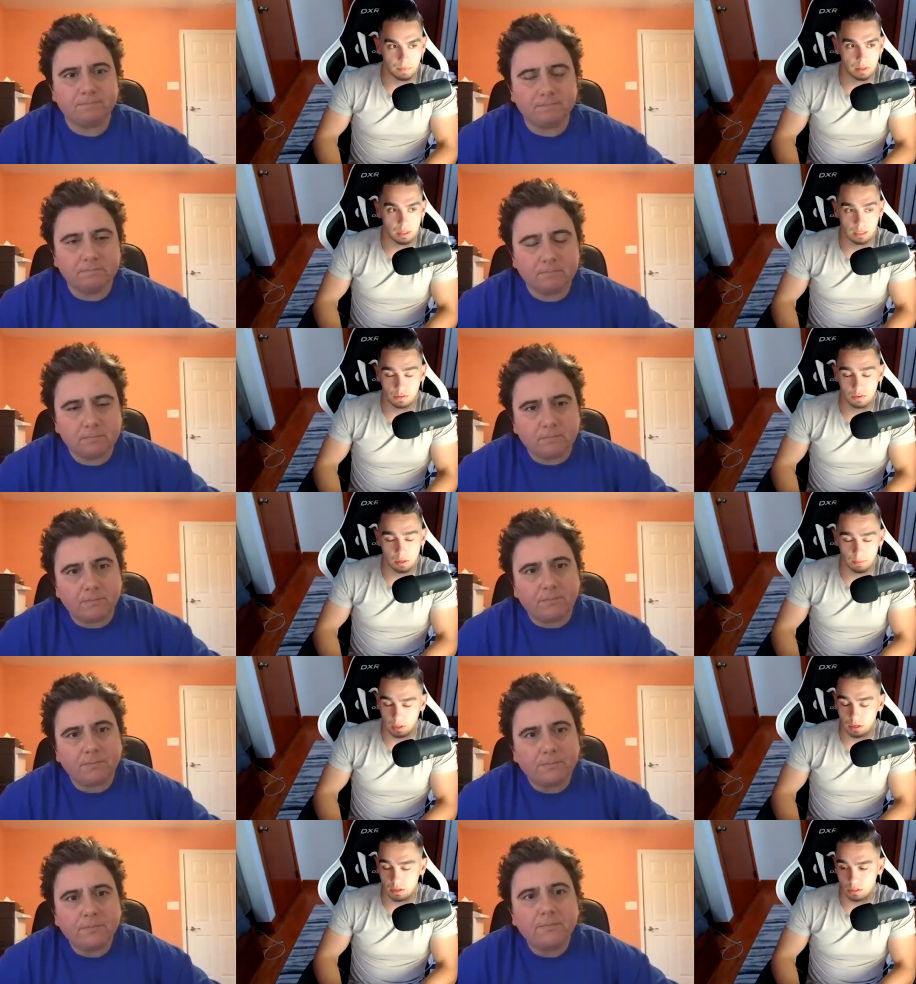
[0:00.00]
Speaker 1: That's very
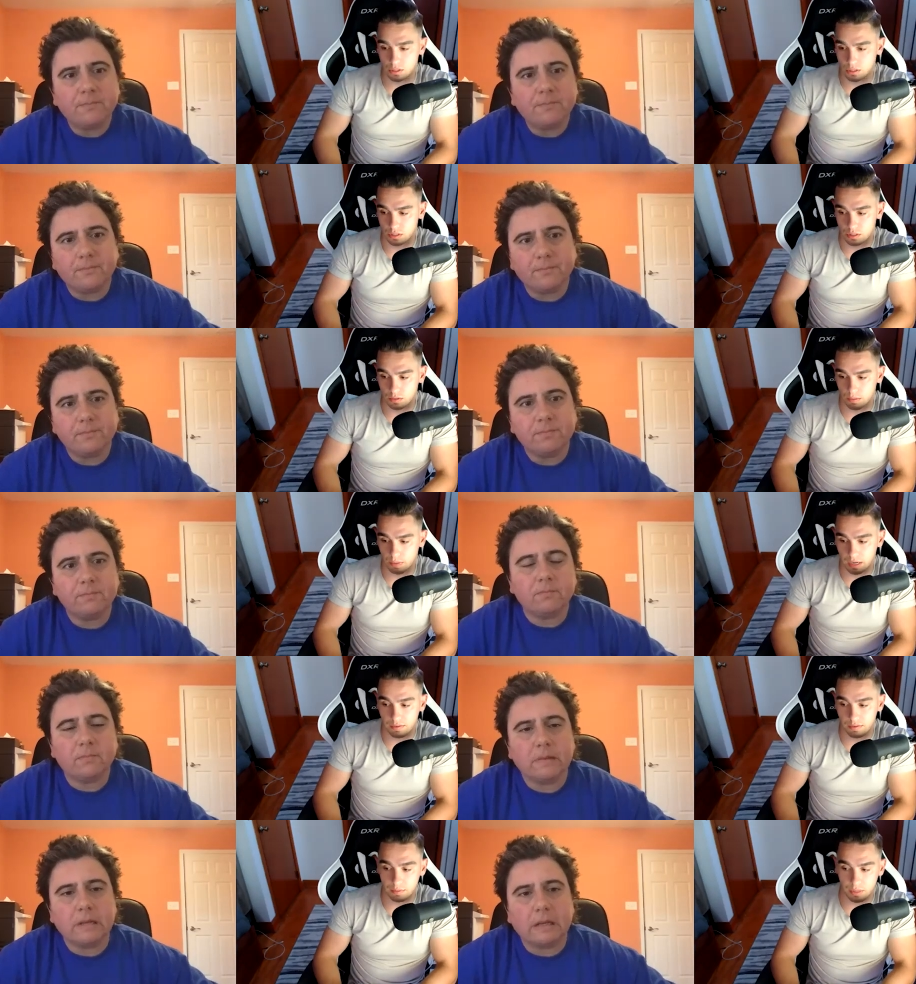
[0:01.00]
apparent just by
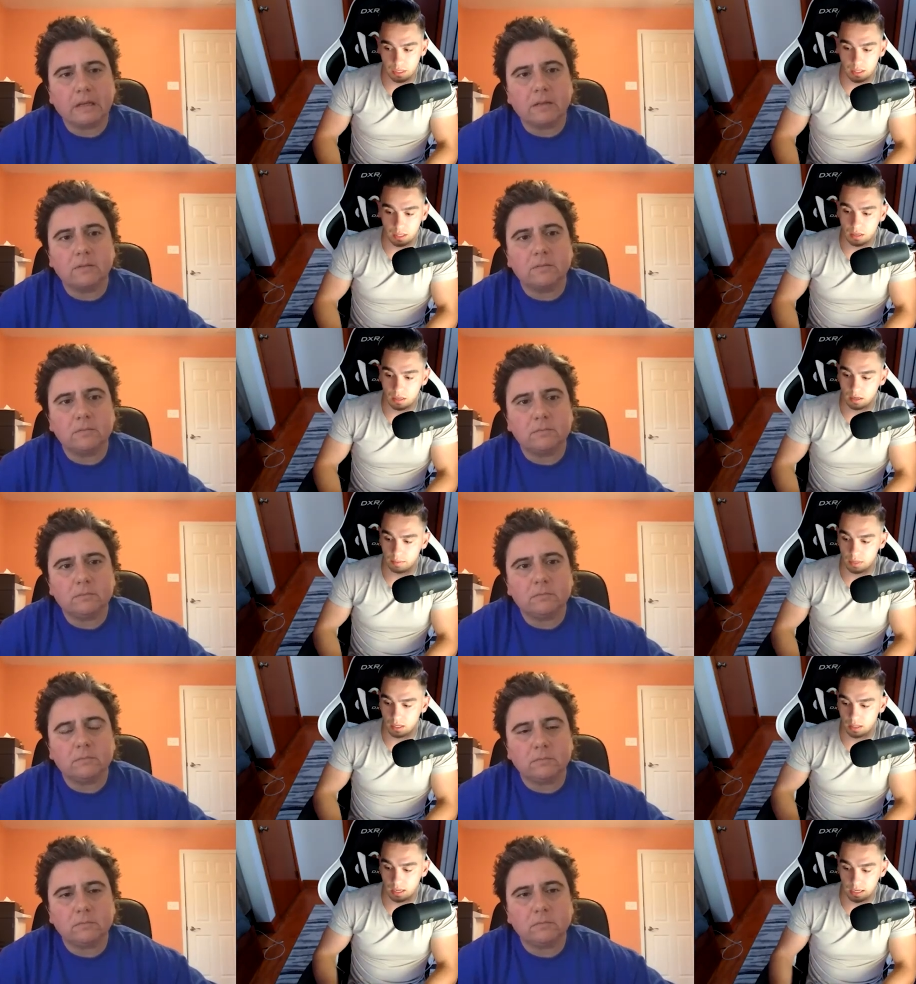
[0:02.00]
everybody in there. And I
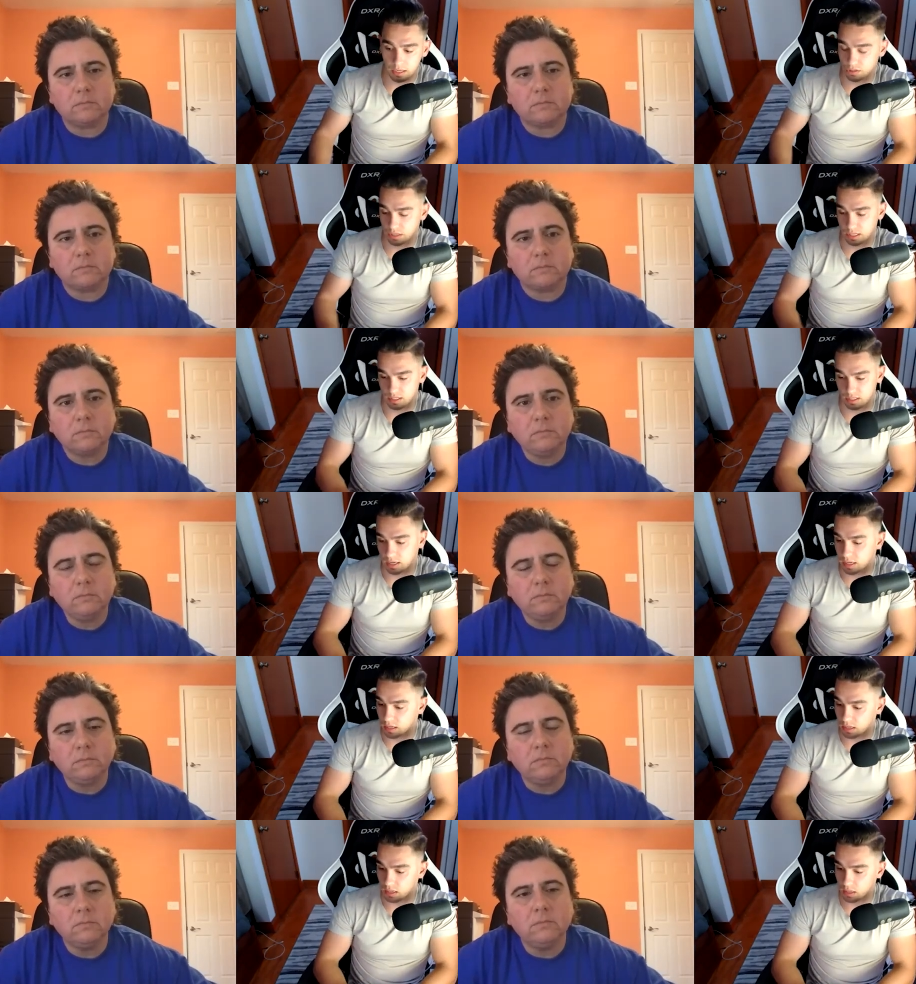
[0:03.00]
mean, like attracts
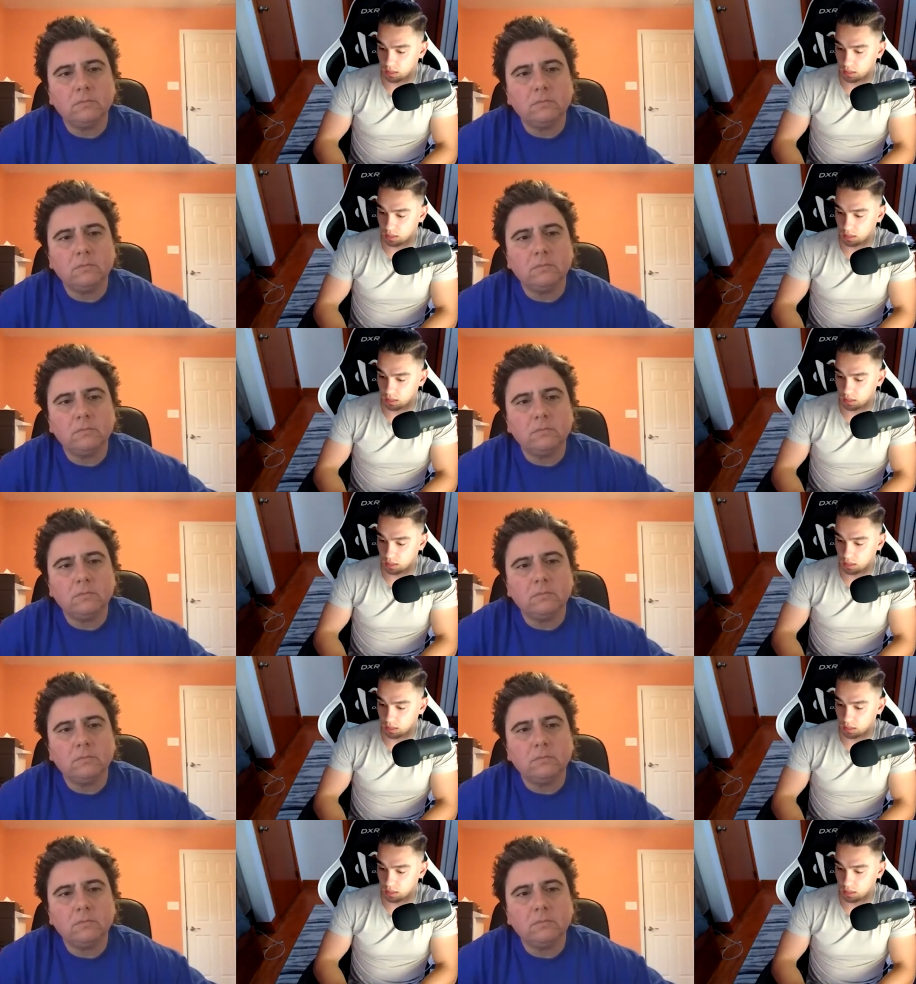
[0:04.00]
like.